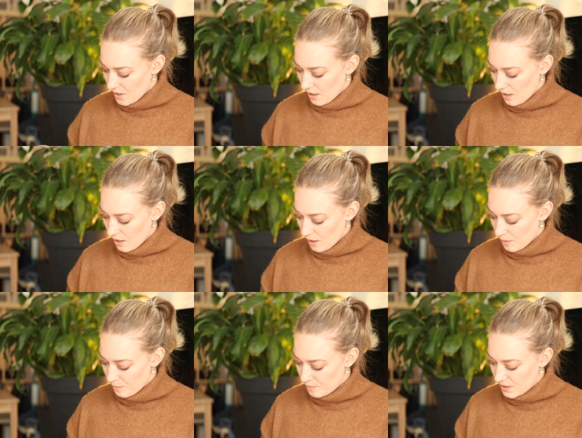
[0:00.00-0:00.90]

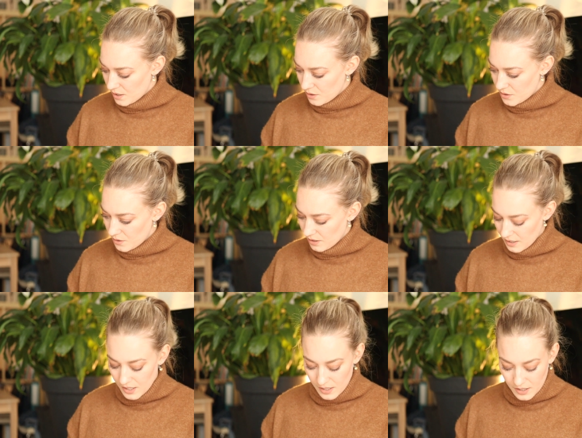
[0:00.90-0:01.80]
uh,
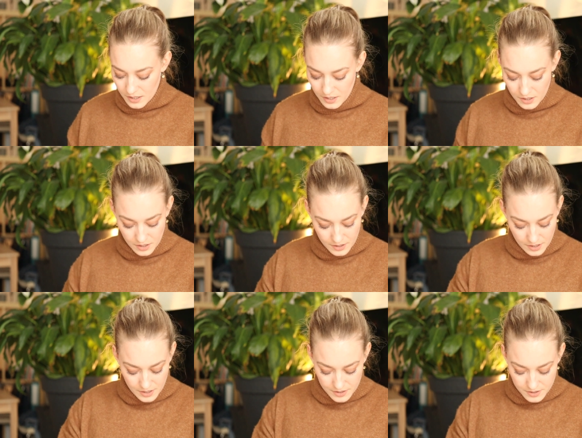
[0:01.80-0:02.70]
Biotulin,
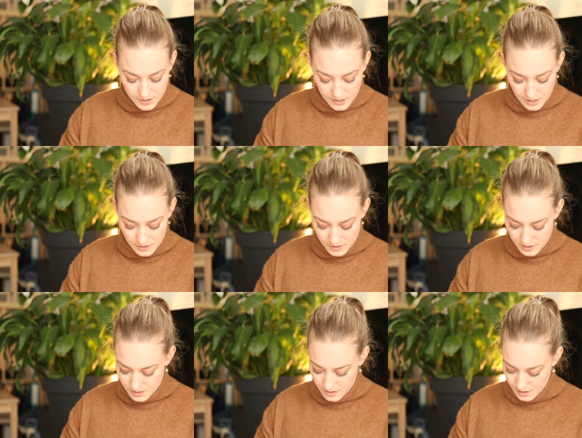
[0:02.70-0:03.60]

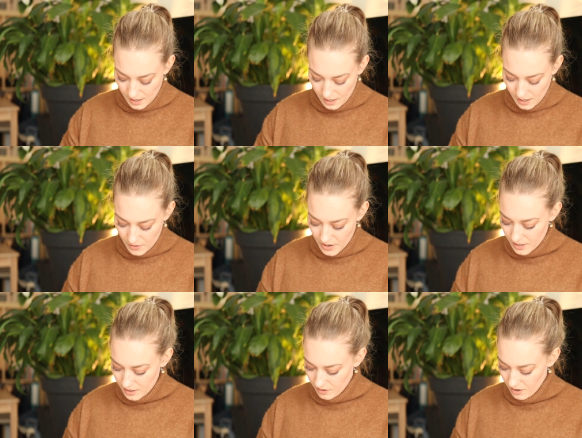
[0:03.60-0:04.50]
sis
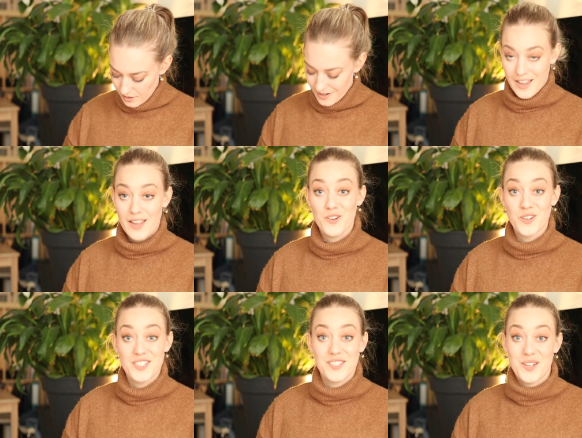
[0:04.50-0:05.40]
Ariana Grande,
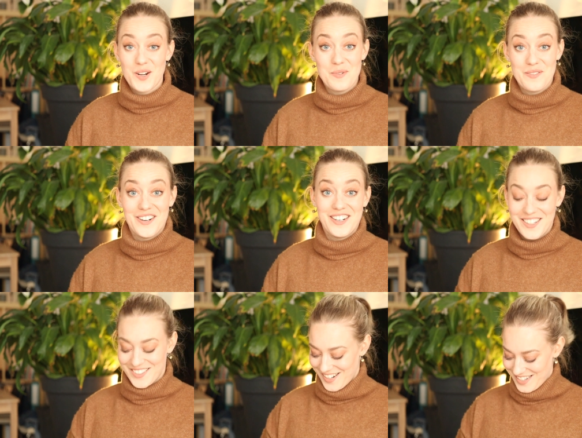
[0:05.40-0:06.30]
which is going to be very
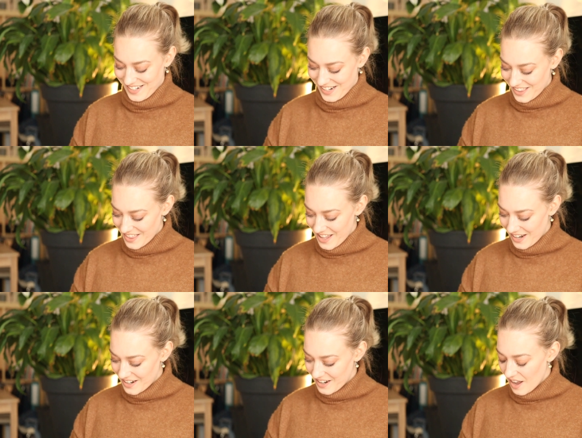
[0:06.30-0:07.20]
exciting, I
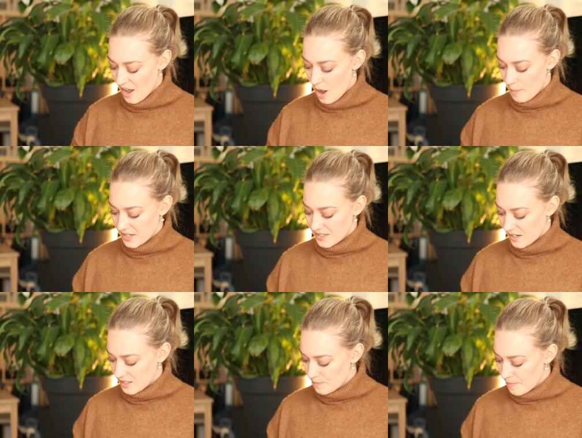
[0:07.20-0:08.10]
think, uh,
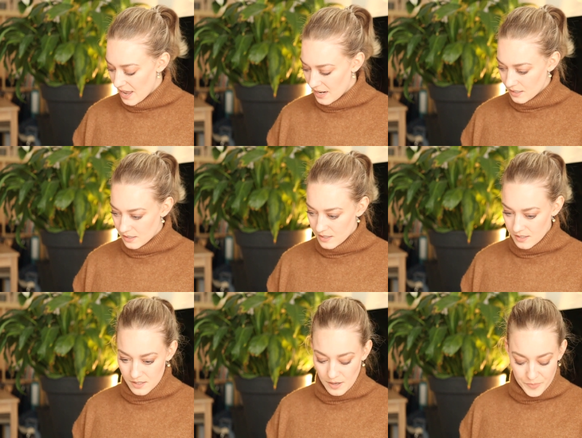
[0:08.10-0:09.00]

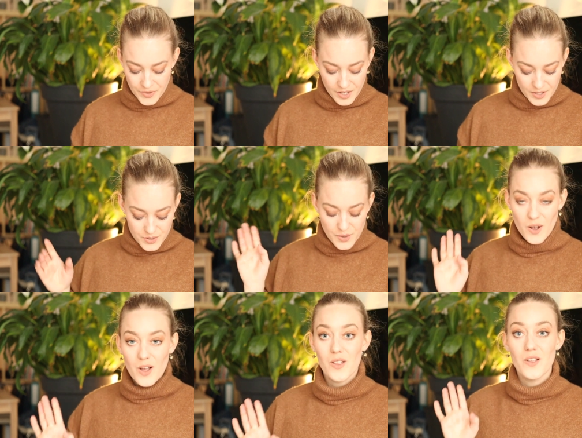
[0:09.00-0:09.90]
Mercedes-Benz,
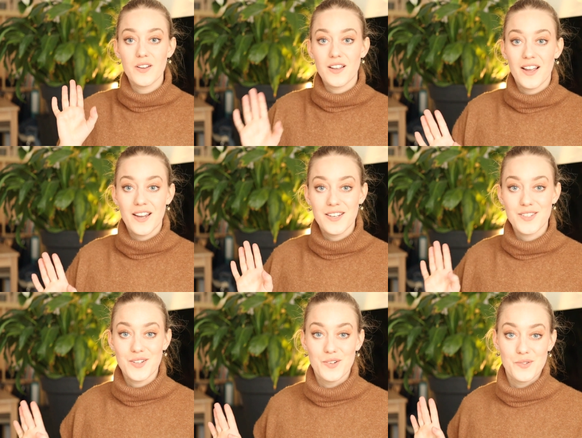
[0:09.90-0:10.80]
so all
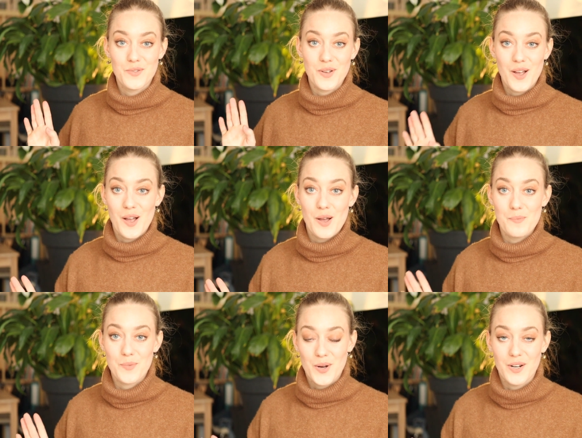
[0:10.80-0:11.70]
kind of
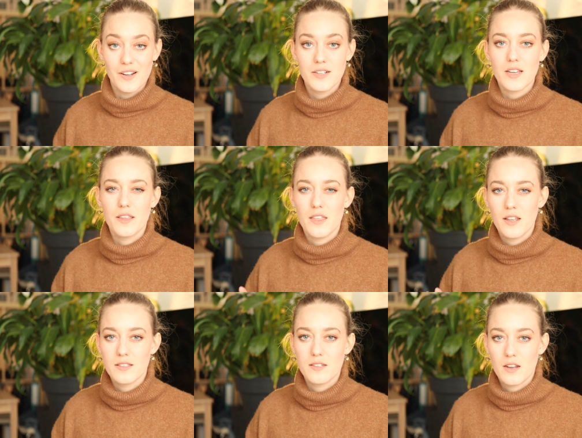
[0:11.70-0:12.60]
uh, products. I
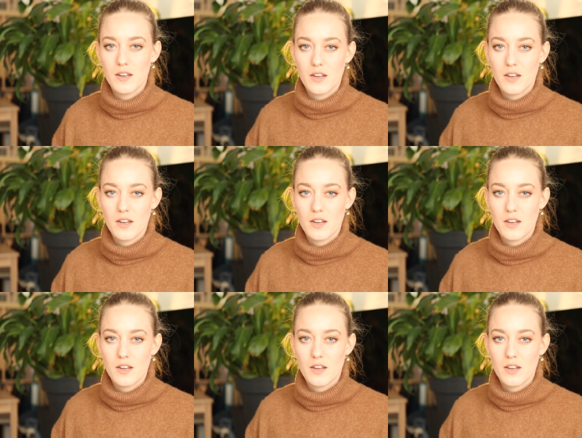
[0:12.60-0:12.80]
think it's